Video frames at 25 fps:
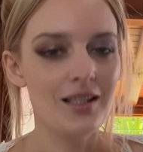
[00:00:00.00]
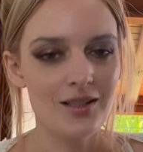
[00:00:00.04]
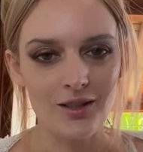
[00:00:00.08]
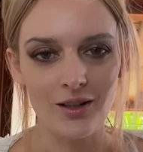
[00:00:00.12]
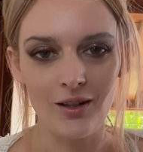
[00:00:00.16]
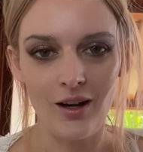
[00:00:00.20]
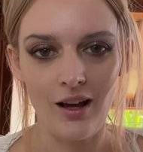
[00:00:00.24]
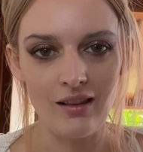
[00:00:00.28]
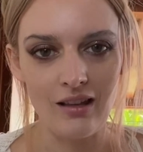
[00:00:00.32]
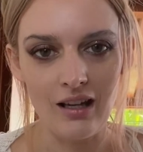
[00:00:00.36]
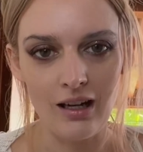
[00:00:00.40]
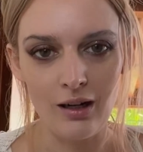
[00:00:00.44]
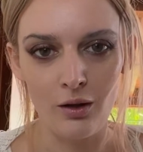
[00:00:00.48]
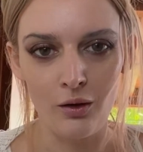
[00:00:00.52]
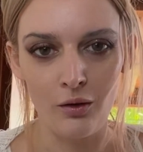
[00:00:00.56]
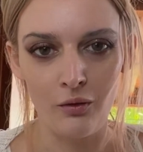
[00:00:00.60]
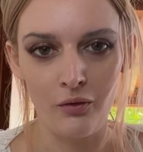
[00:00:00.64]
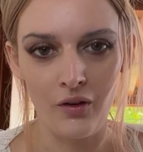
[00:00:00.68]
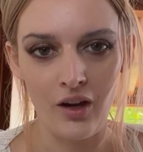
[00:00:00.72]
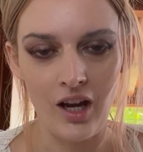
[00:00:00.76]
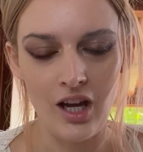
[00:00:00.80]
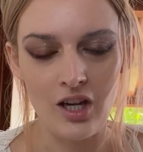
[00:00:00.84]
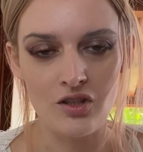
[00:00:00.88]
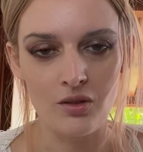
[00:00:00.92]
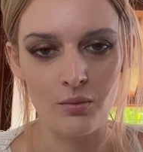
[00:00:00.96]
turn on that
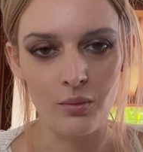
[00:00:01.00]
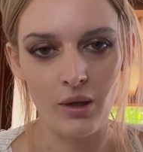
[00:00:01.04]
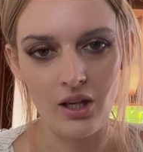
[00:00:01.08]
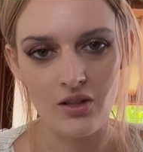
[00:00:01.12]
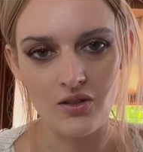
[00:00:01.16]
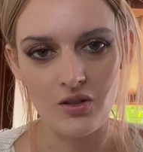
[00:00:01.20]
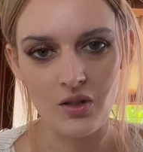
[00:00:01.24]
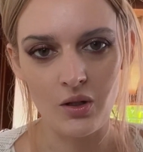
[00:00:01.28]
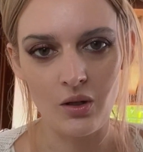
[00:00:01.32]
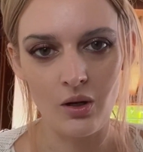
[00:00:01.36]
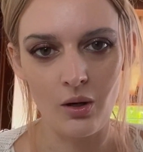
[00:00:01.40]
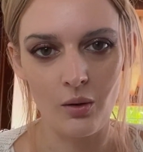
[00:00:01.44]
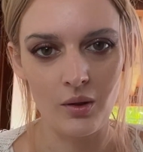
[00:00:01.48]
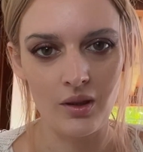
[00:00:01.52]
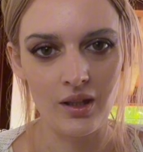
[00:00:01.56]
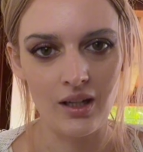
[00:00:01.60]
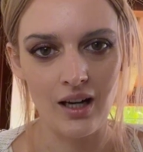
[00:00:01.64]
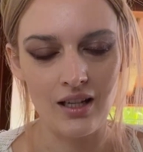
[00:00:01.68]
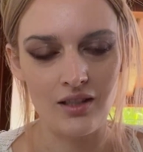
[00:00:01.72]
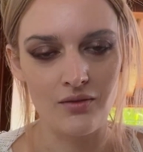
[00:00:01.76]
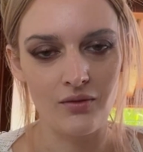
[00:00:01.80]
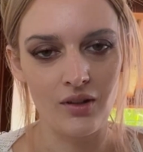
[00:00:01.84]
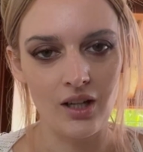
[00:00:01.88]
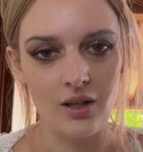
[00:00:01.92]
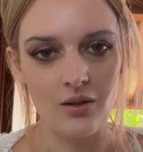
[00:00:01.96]
notification bell so you know when the
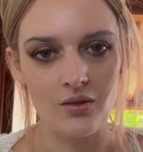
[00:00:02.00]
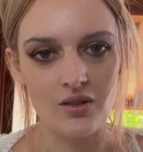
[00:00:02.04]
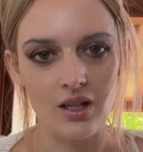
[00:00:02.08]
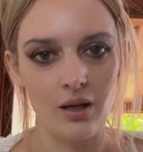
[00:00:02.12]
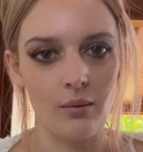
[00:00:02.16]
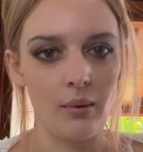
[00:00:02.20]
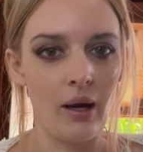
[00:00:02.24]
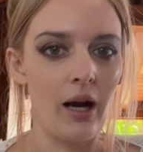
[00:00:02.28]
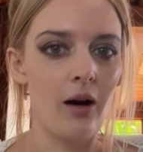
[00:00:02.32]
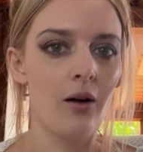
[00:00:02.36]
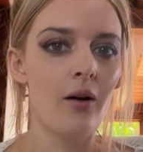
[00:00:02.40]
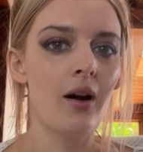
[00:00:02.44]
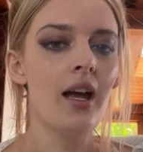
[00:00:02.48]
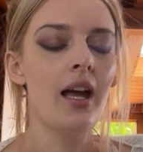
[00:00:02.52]
next videos come out.